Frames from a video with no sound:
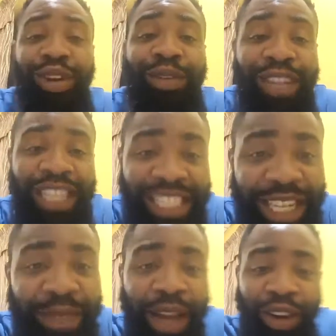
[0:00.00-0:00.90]
of it
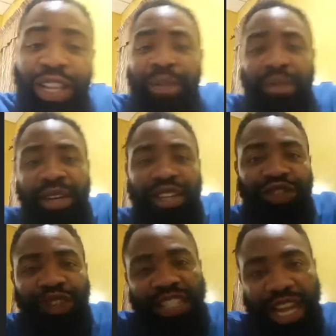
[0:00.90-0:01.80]
and other
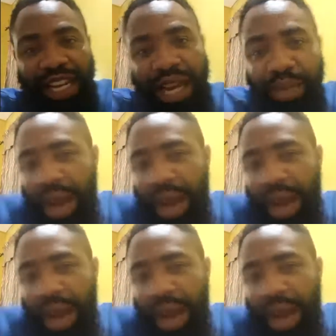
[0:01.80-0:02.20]
ministries like that.